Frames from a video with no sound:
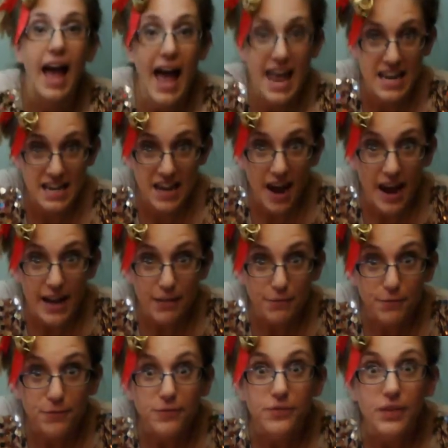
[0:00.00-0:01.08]
and a
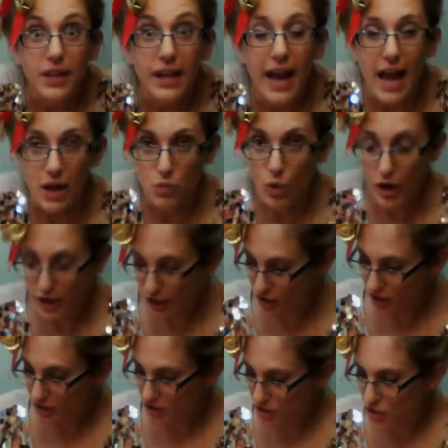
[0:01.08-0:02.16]
knife. And what you're
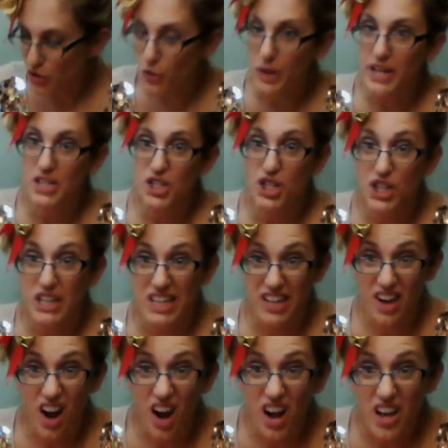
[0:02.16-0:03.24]
going to do is you're going to
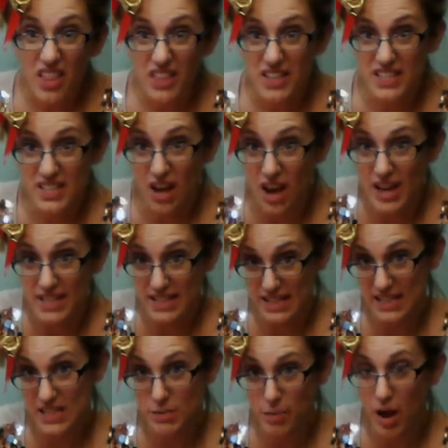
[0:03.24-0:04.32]
cut the sides of
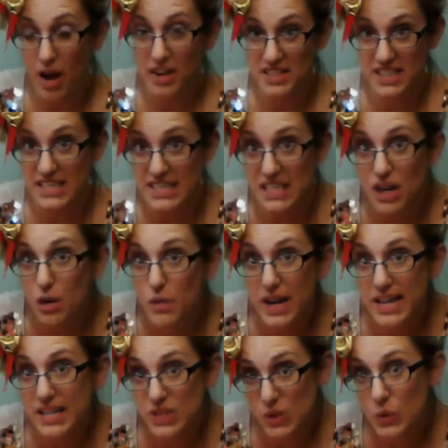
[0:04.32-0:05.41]
this box. I did
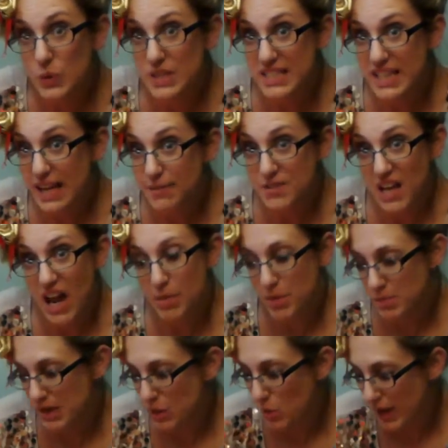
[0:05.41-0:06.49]
already so it would save time and
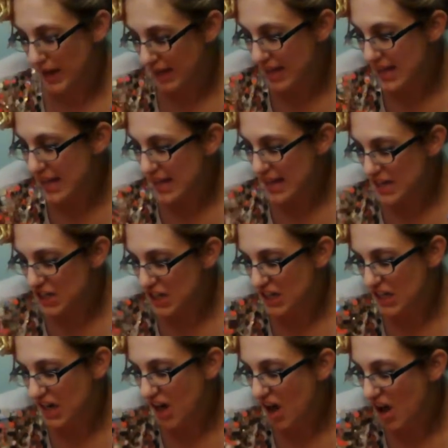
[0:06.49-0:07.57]
be quick. And you're going
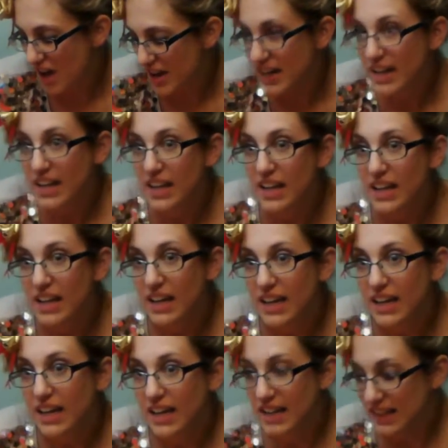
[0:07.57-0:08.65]
to cut
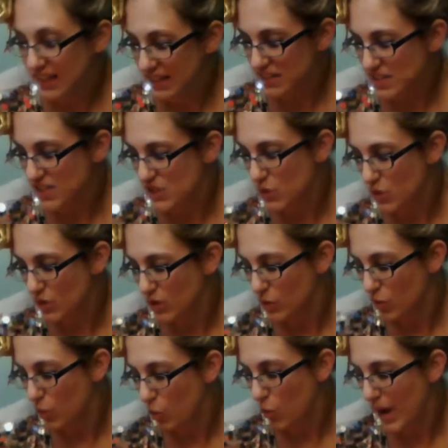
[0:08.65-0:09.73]
a little
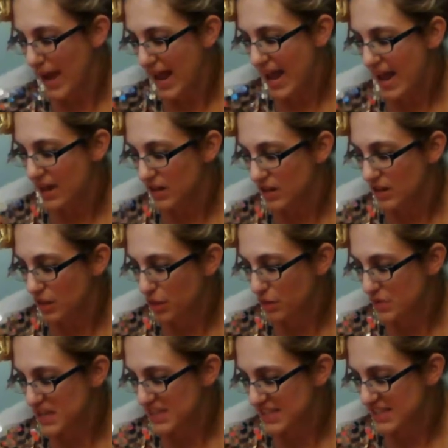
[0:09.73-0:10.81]
square
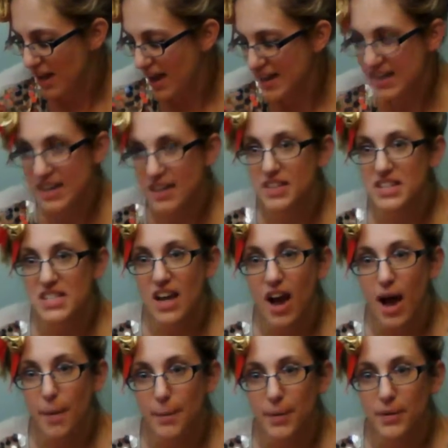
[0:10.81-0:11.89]
three-sided on the
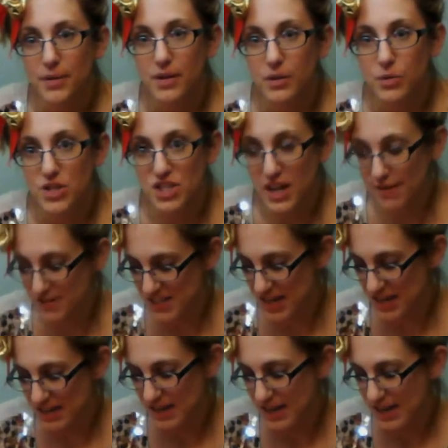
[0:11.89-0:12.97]
top, which I've
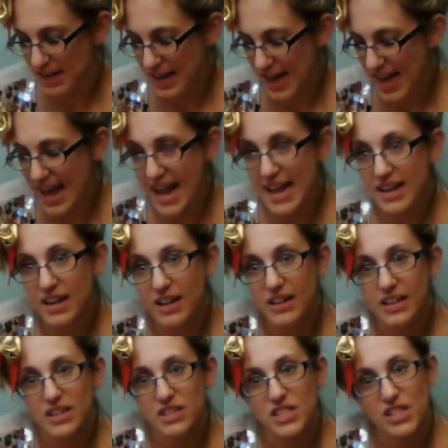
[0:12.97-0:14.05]
done, and a
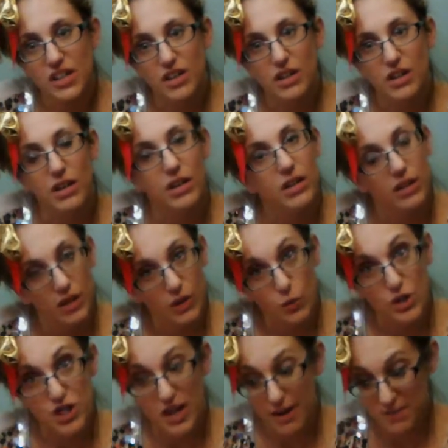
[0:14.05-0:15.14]
little circle,
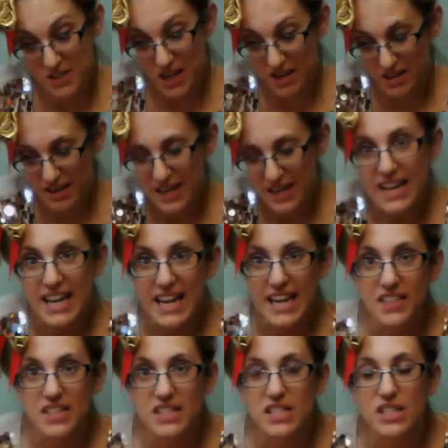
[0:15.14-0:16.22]
which I've done.
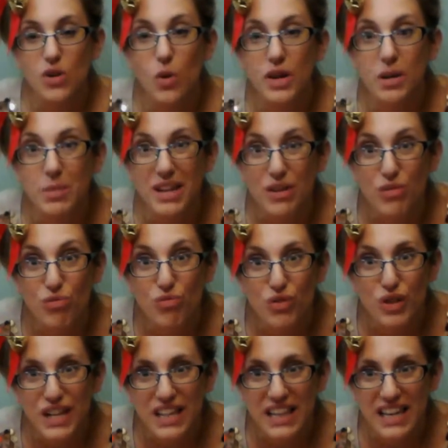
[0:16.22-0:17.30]
And this is going to be
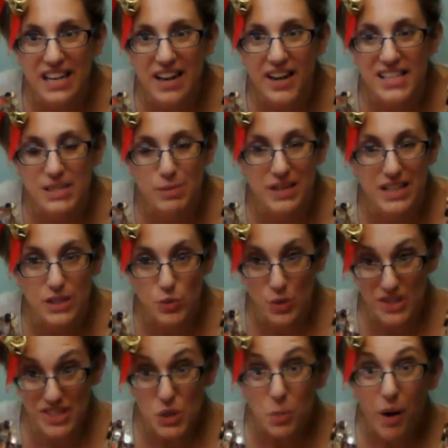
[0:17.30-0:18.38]
really nice because
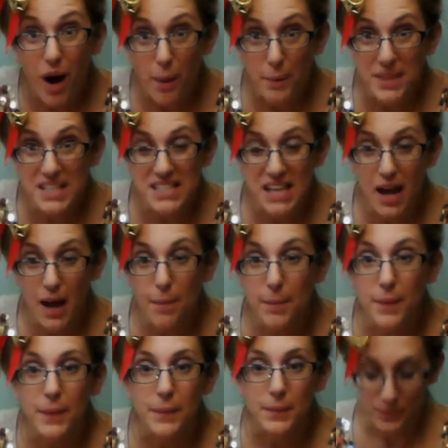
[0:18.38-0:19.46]
once you pop this up,
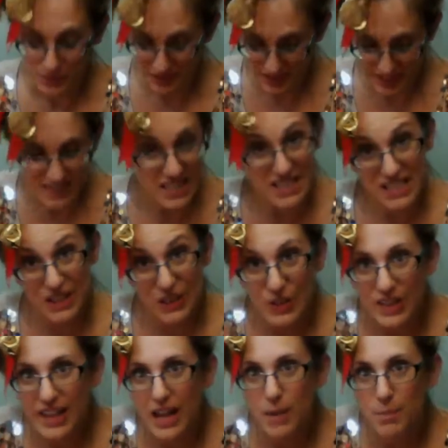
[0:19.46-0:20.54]
it doesn't
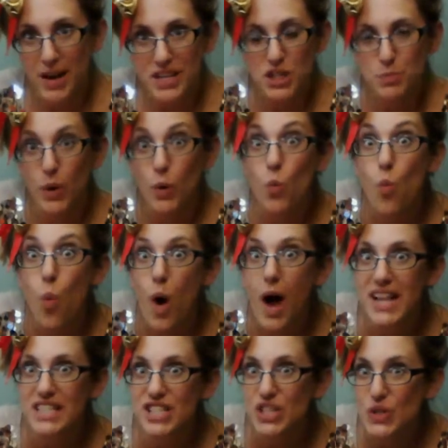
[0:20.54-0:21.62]
look like much, but
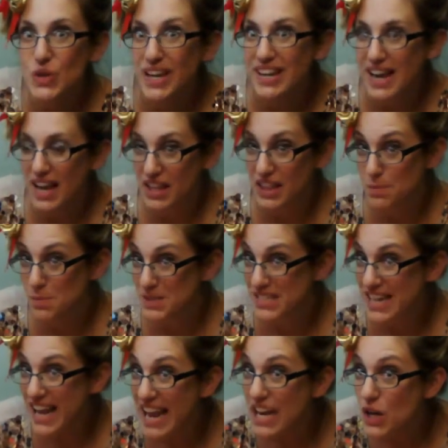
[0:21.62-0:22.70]
once you connect the
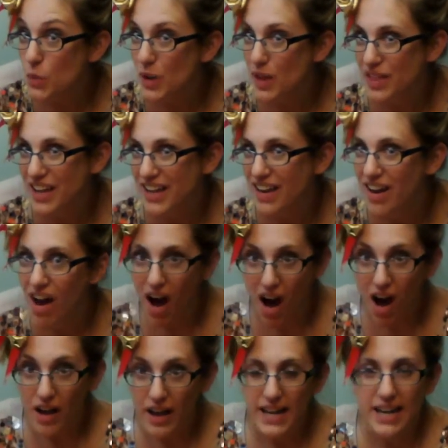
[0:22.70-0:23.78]
potato with it,
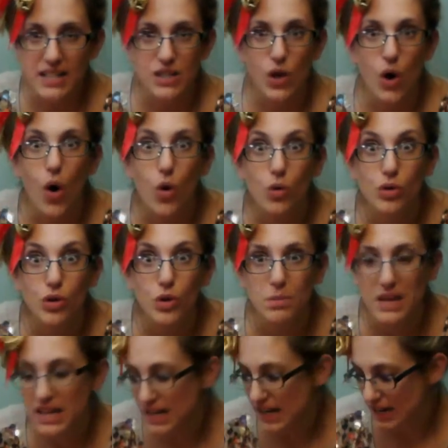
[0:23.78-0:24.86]
it has a whole new
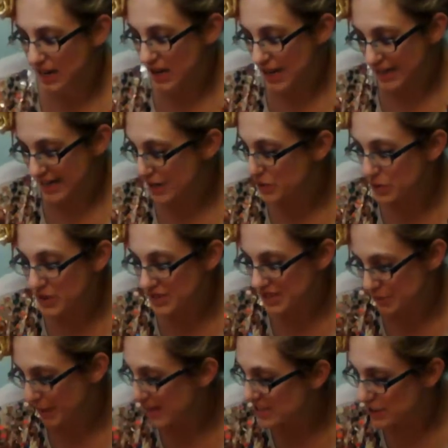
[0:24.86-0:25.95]
meaning. Now, you didn't
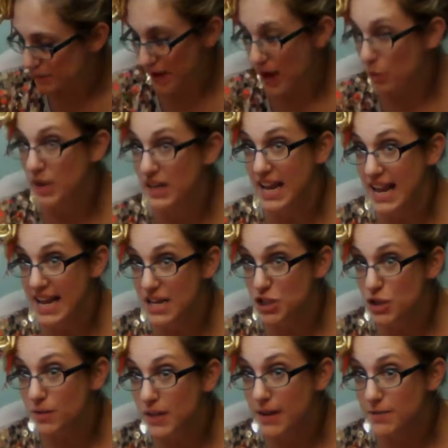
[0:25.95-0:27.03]
specify what age
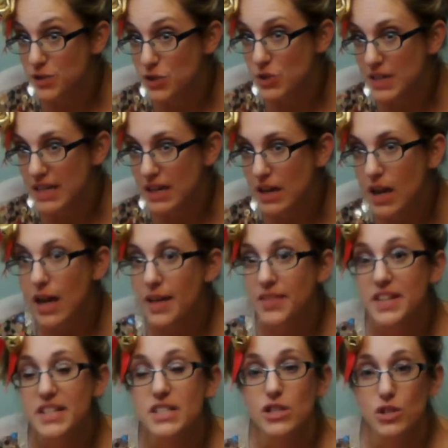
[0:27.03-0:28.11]
of gifts you need.
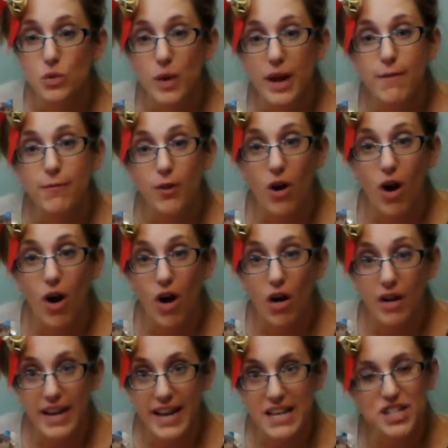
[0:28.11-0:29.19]
This is great for
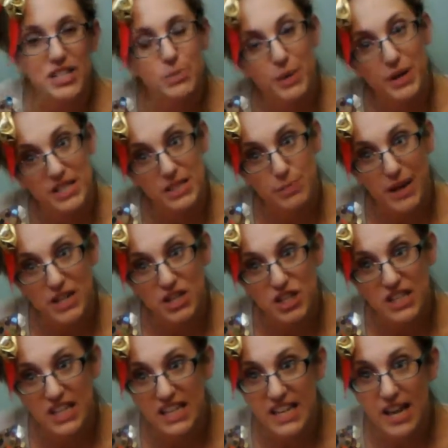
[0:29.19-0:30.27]
all ages, but
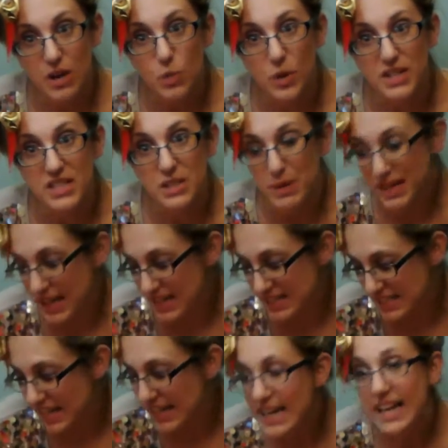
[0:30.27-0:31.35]
especially the young ones,
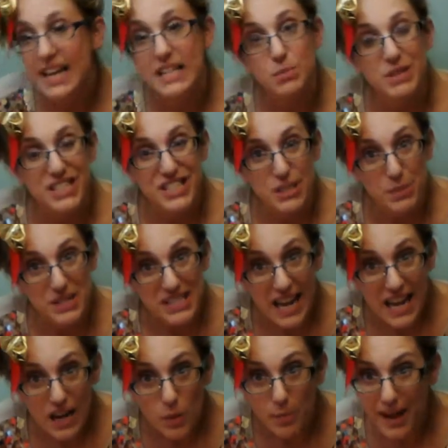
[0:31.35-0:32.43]
because it's Mr.
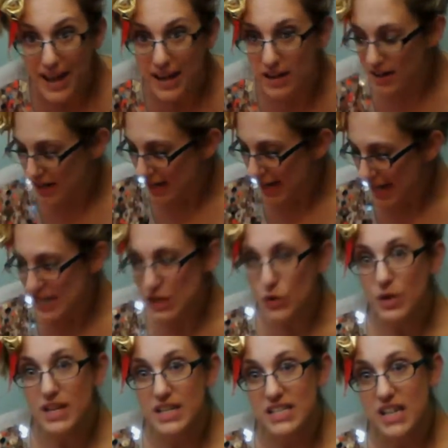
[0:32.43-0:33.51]
Potato Bed. And you
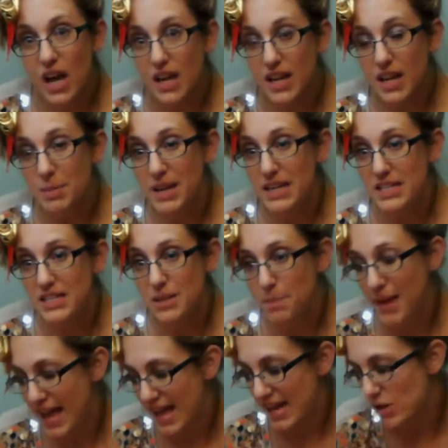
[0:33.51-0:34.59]
can tuck him into
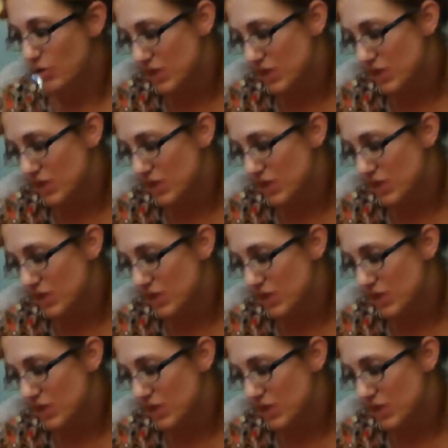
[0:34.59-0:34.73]
bed. You